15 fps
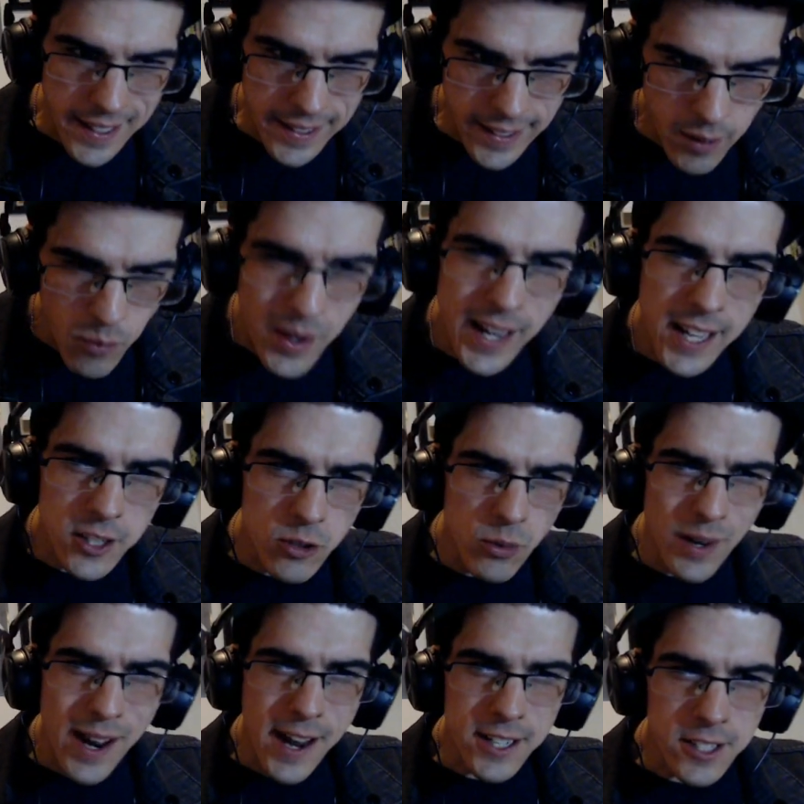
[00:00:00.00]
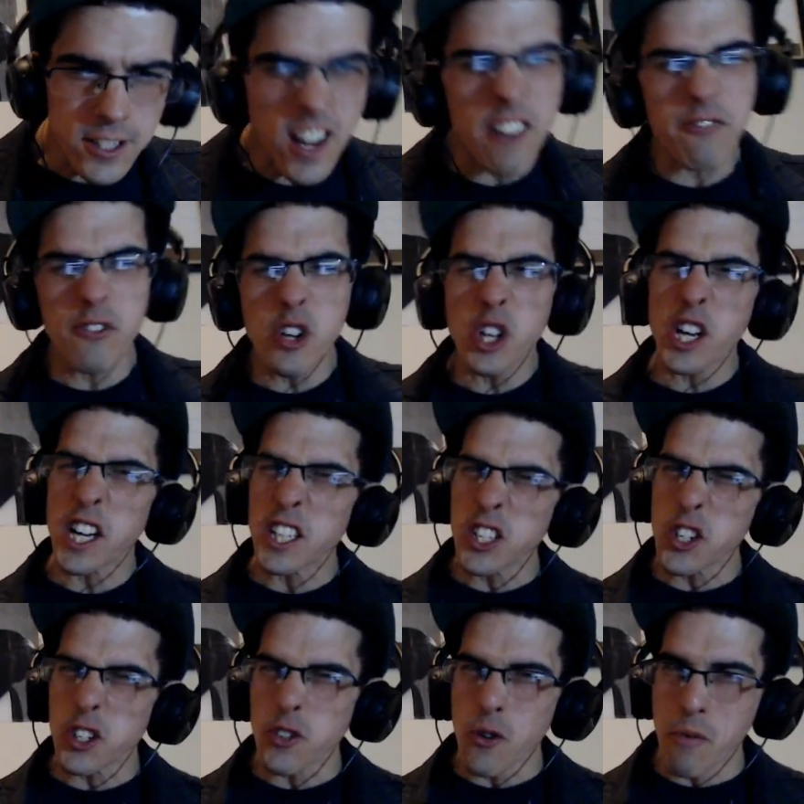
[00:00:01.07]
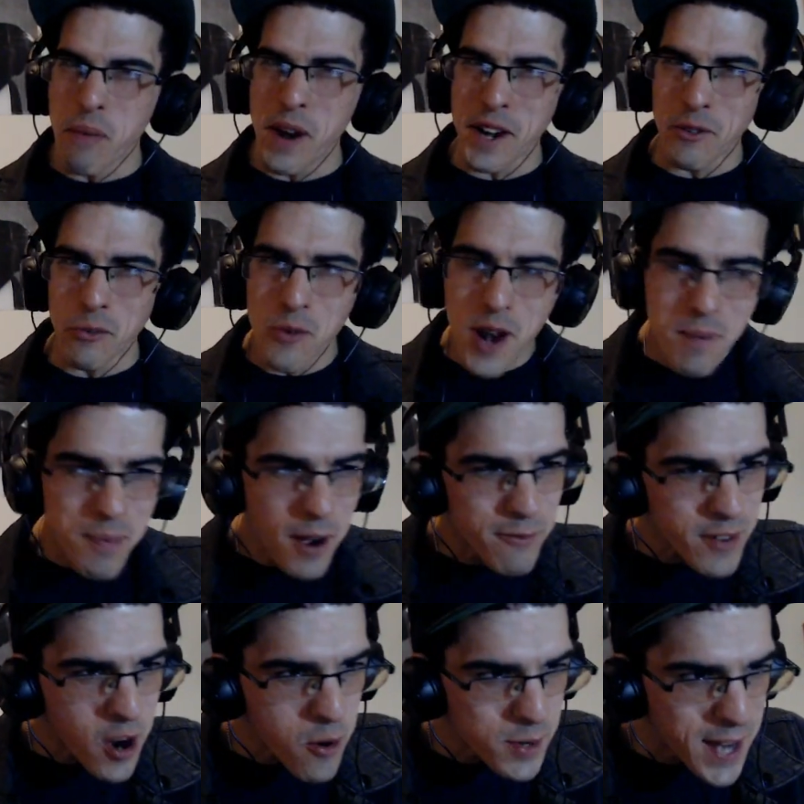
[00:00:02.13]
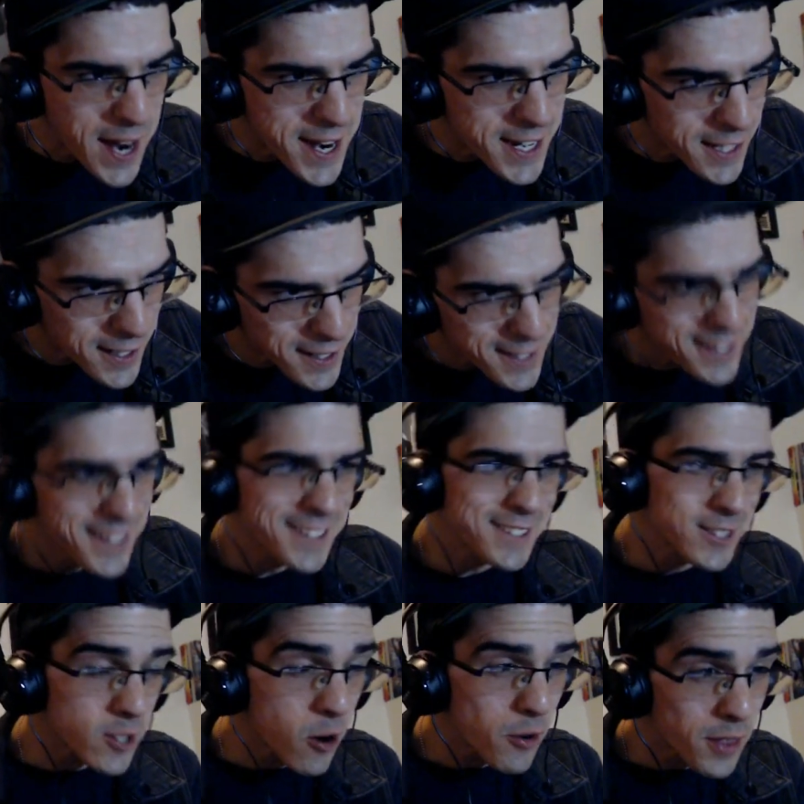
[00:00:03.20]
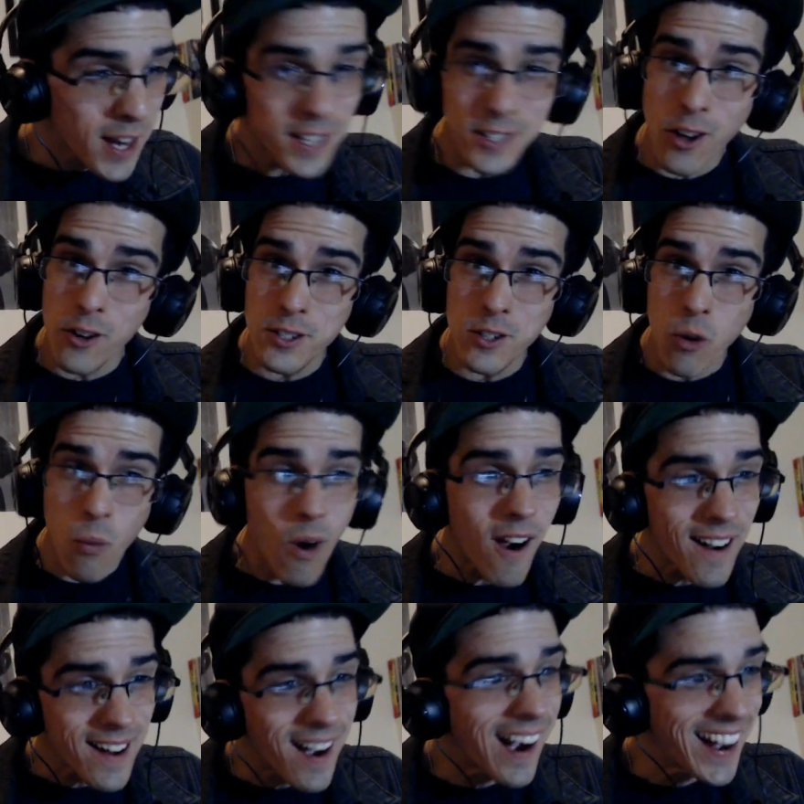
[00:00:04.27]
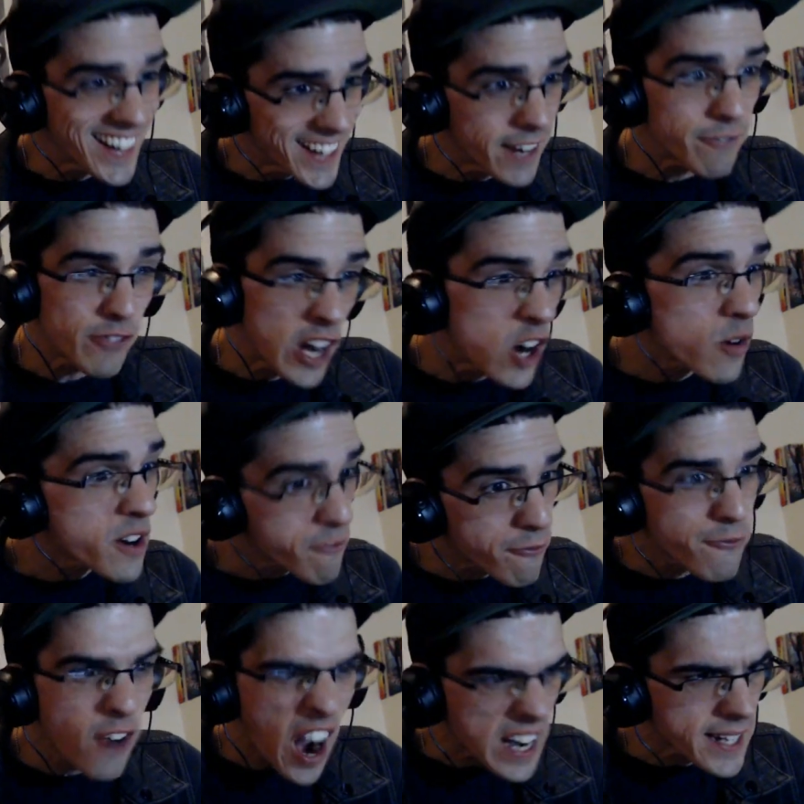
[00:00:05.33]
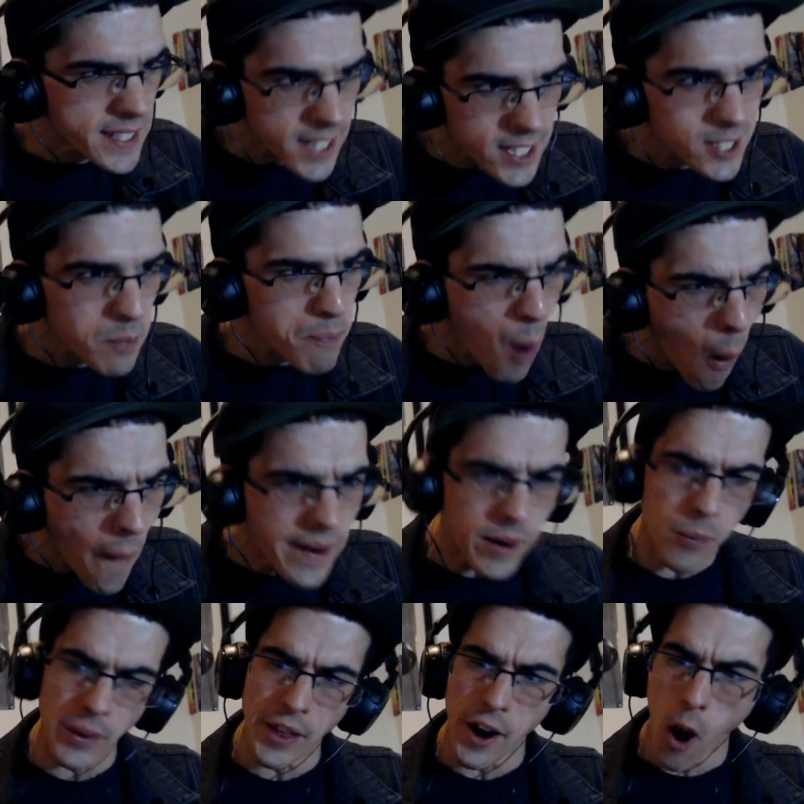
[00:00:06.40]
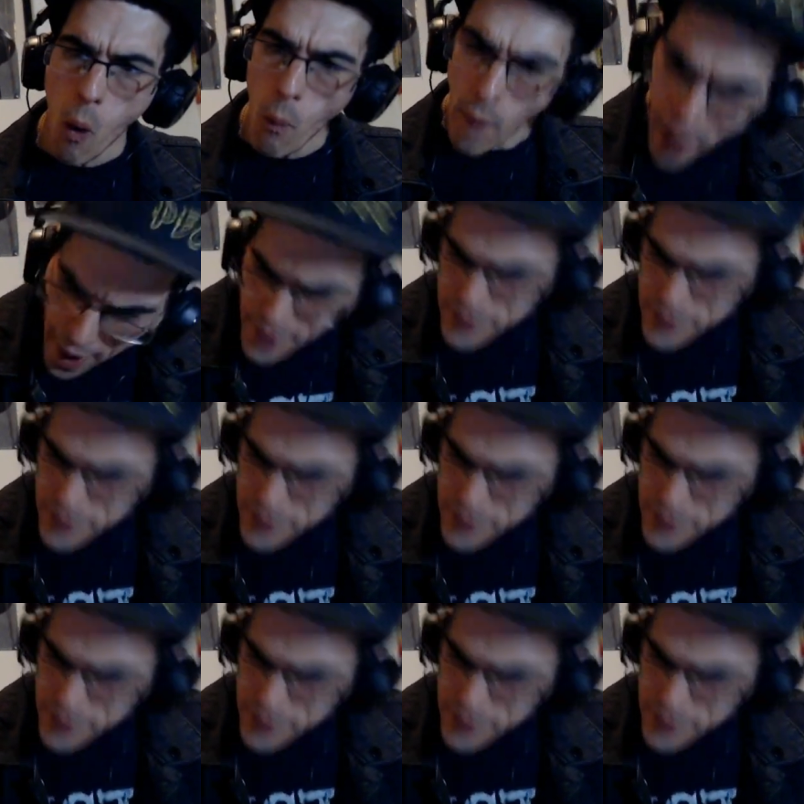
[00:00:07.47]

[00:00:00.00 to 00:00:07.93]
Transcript: when I do reactions, I feel like I just do a big rip of cocaine. So that is also why I get very fucking disappointed when they don't work!